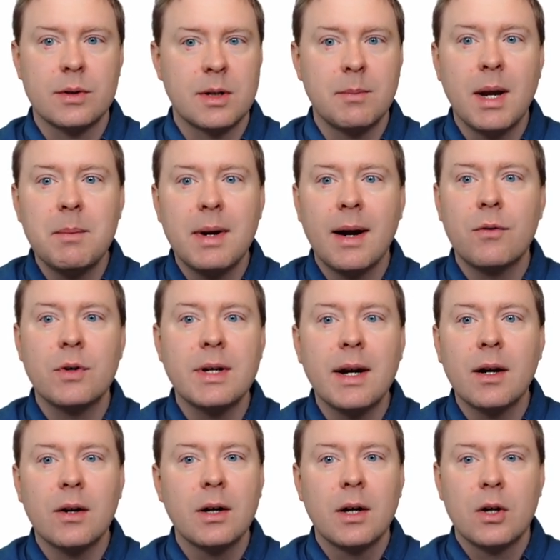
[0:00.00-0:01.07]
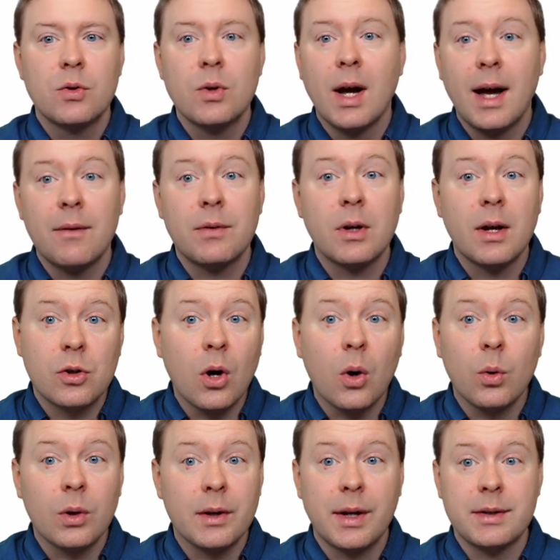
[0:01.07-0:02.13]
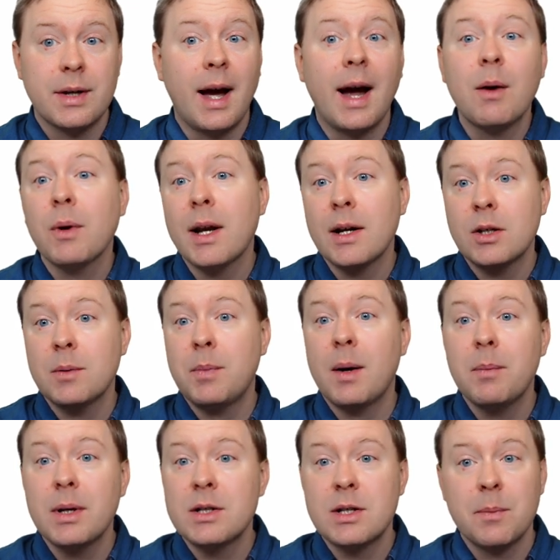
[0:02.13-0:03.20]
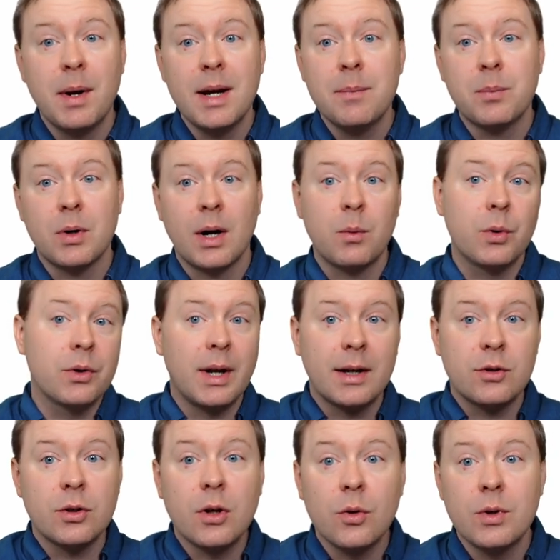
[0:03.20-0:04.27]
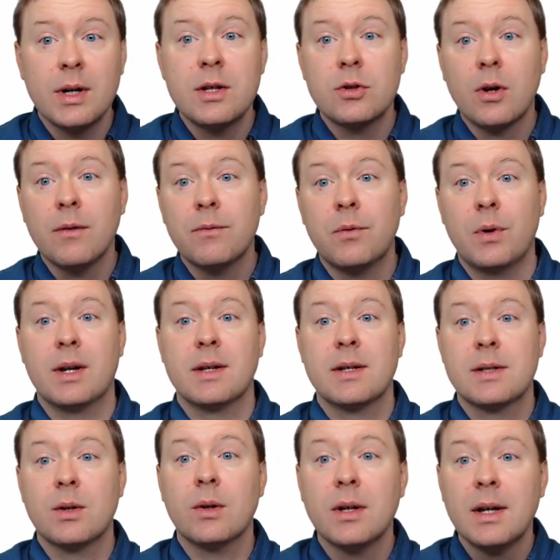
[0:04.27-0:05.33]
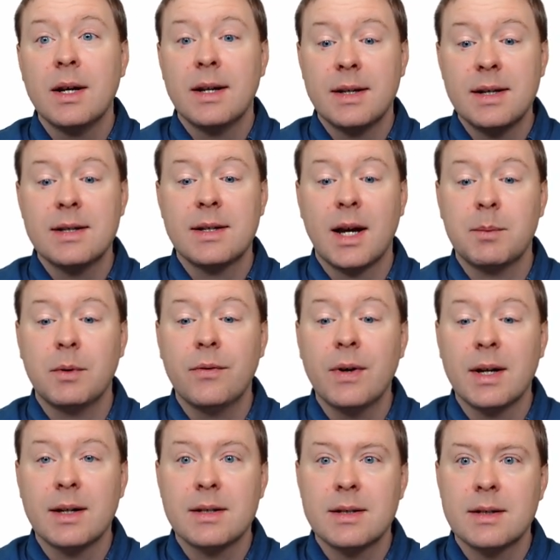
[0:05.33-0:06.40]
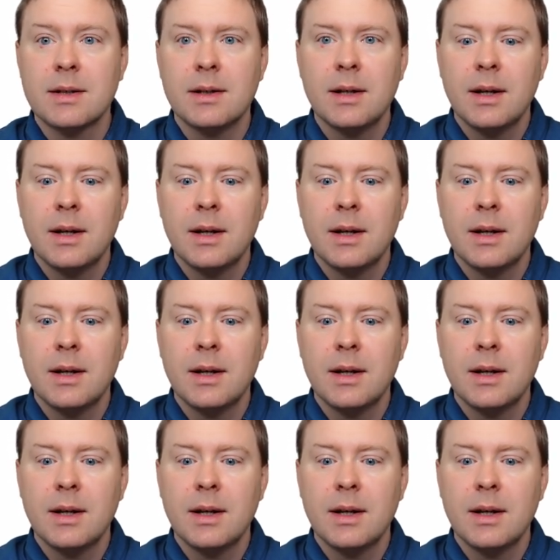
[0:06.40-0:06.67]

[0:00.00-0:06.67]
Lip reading: So maybe every year you have a goal that I would like to publish a paper, I would like to go to this conference and these type of things.